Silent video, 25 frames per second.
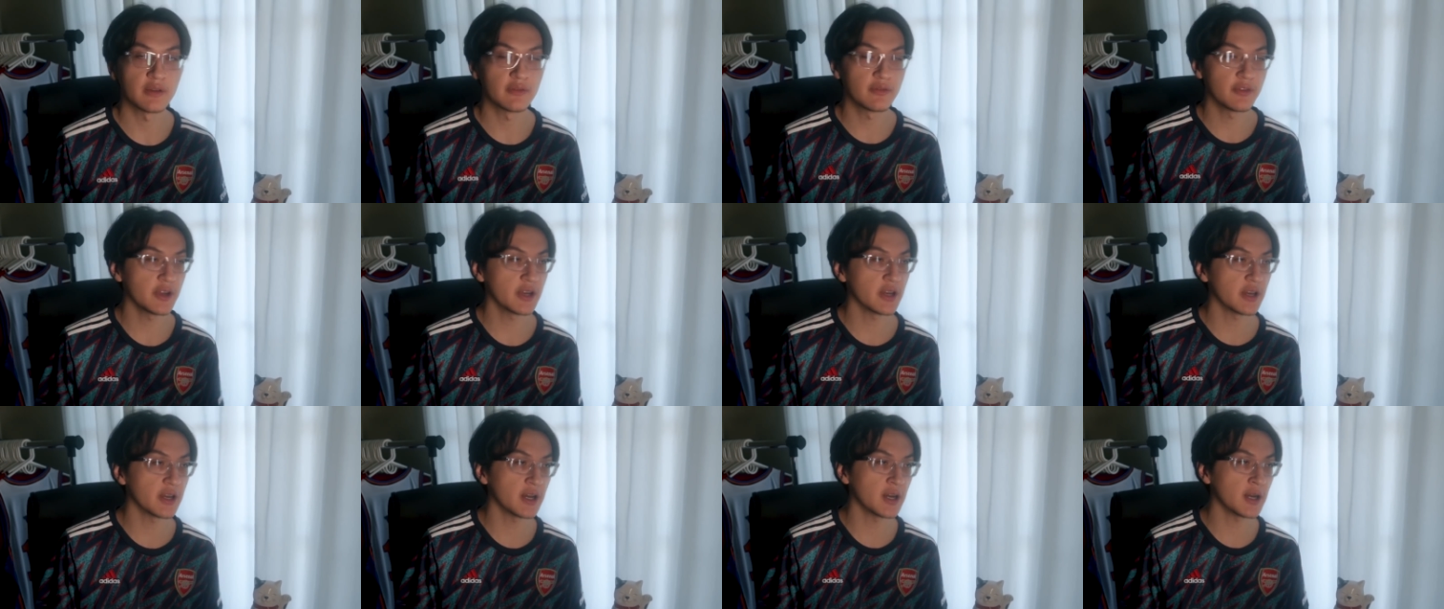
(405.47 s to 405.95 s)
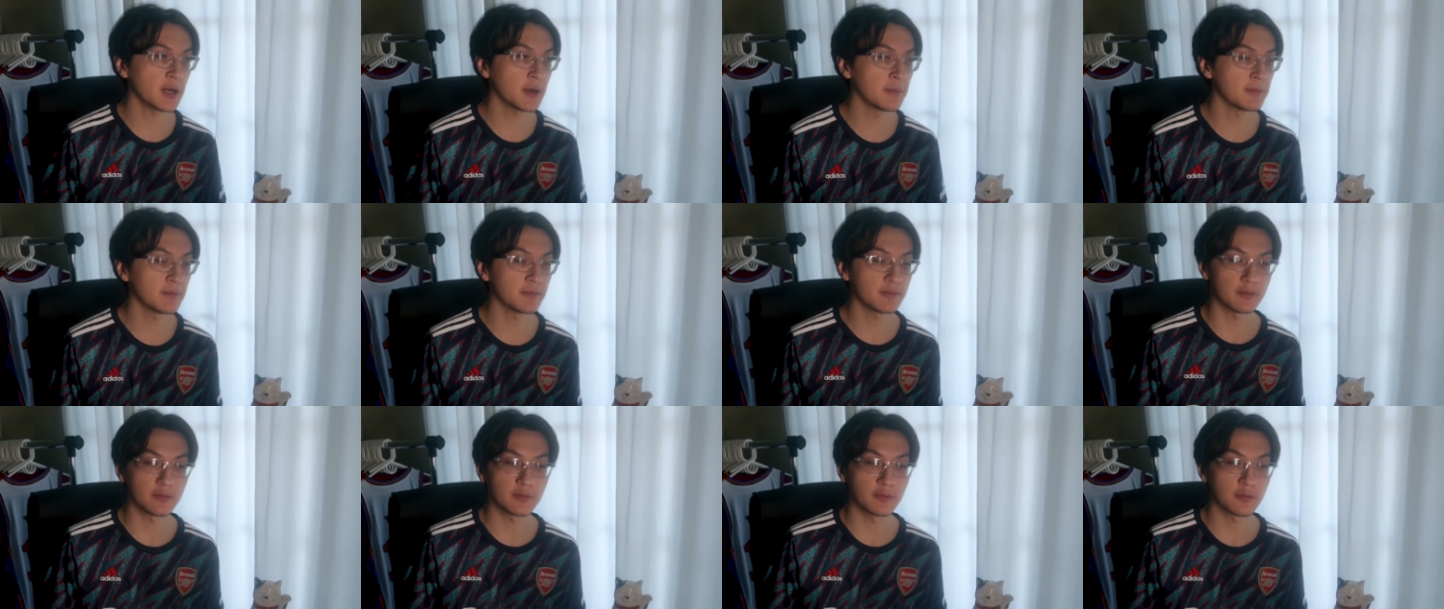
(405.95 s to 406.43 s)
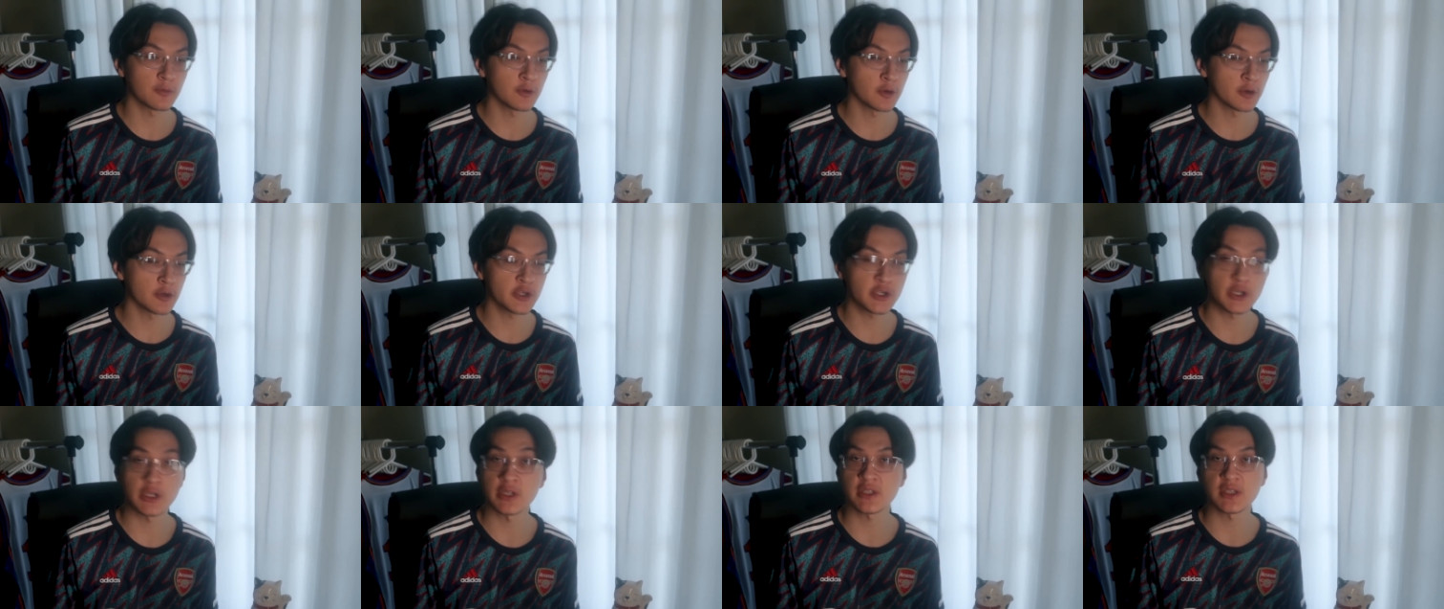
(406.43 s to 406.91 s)
And Vietnam
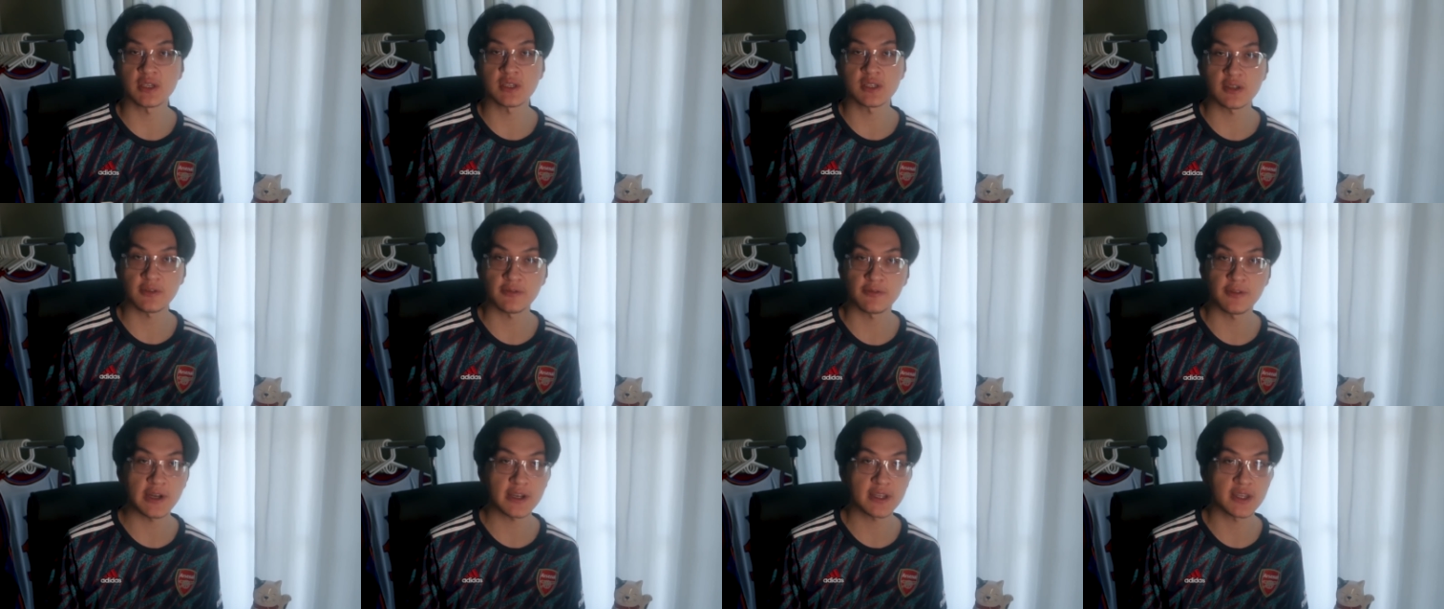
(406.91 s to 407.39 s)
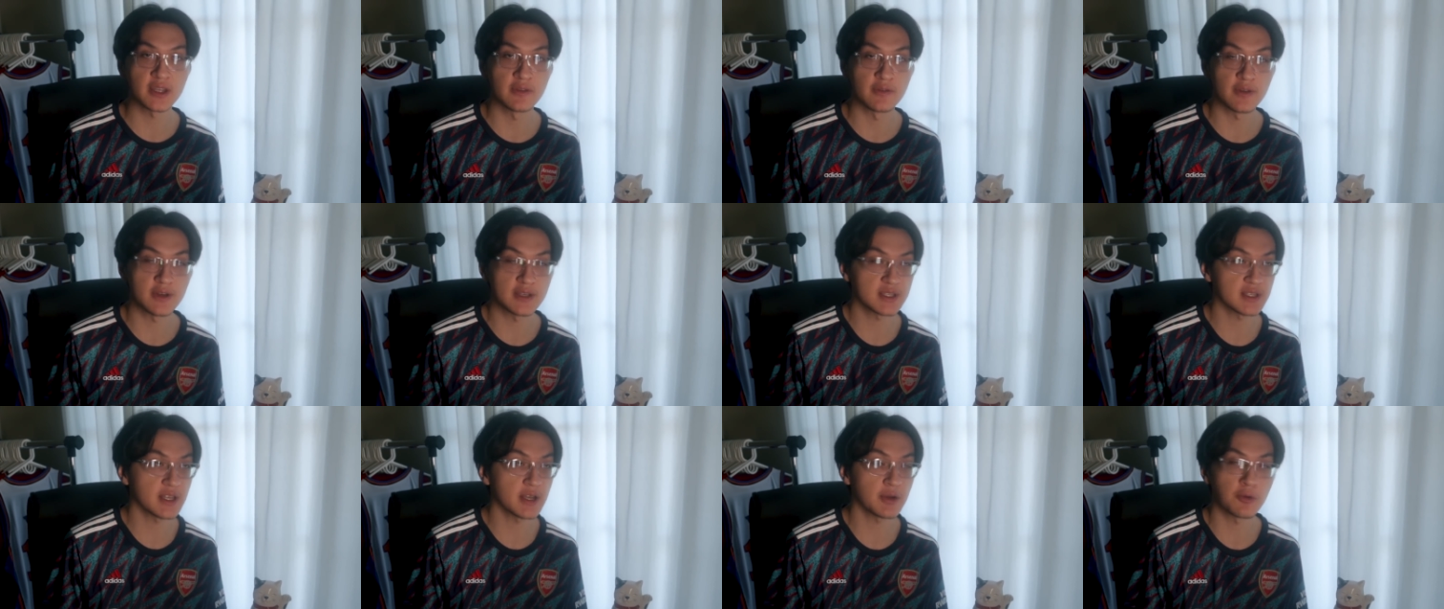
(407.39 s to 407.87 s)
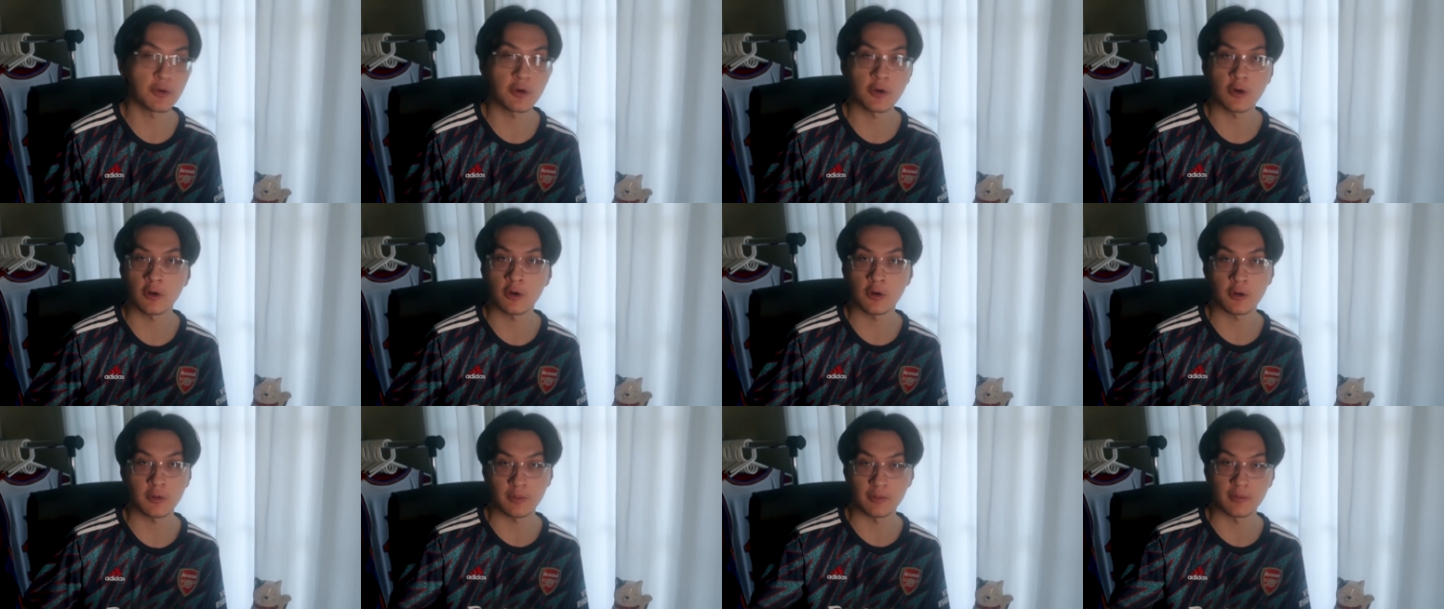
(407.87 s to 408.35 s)
were just as effective as they
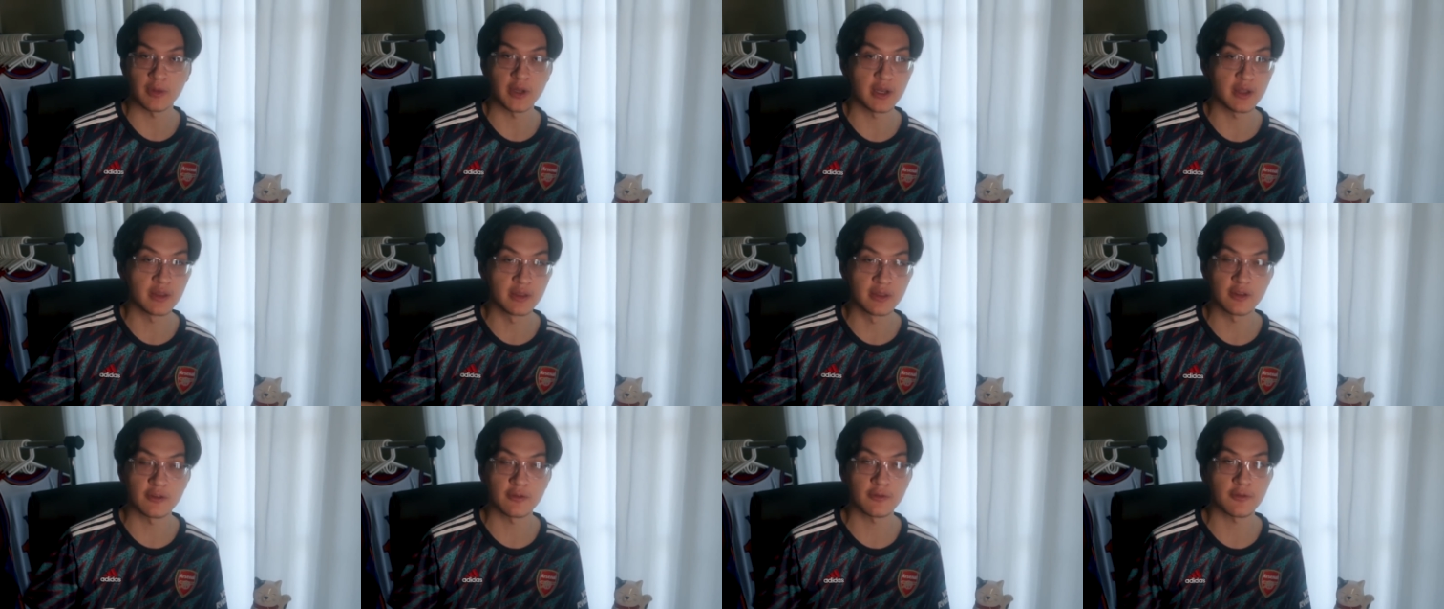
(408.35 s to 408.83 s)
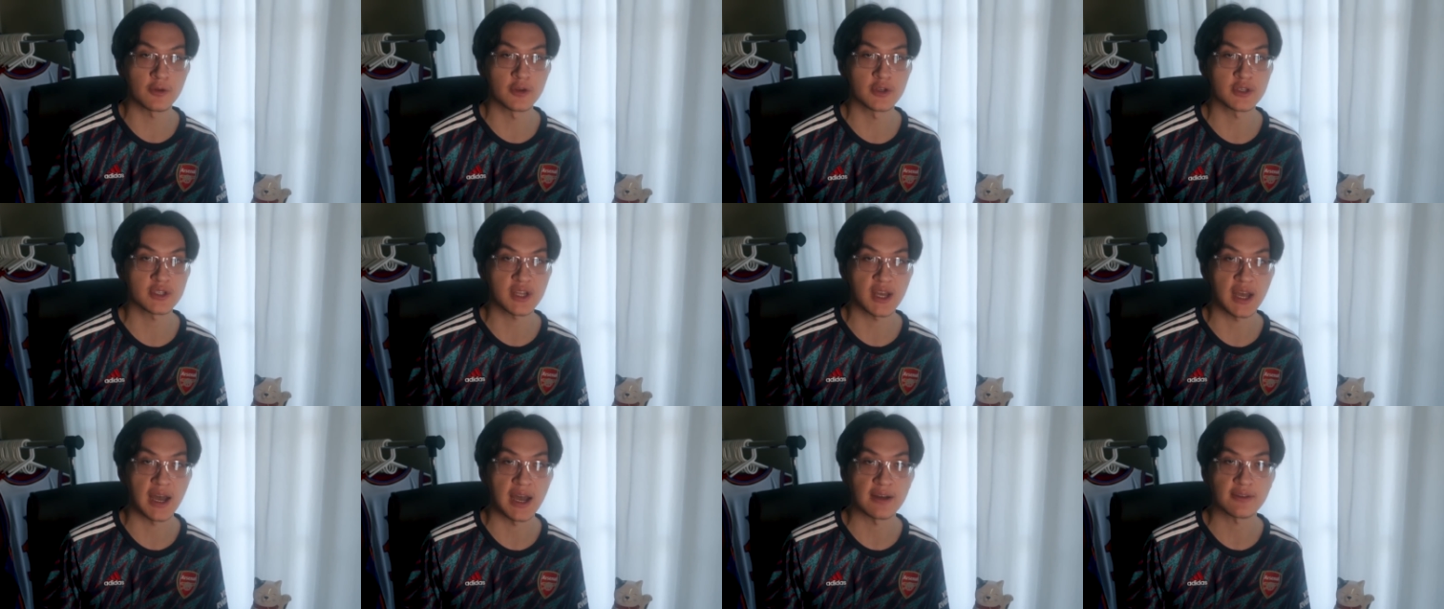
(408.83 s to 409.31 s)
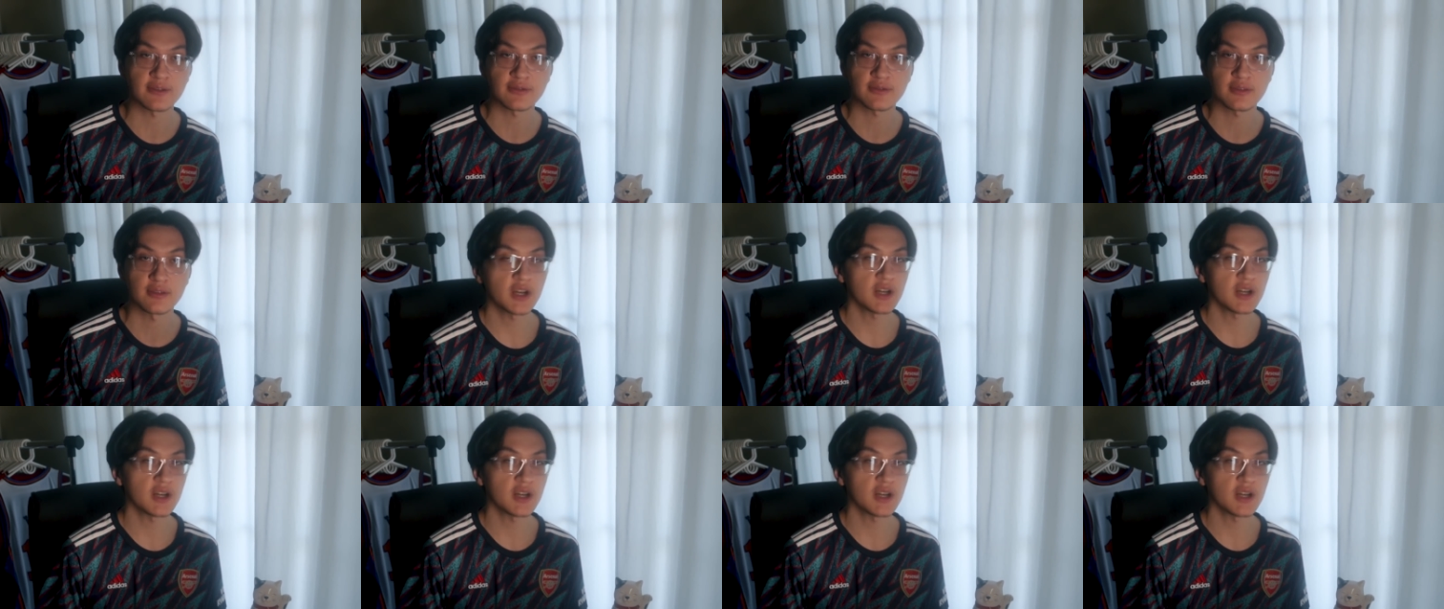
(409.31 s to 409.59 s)
were in the first half.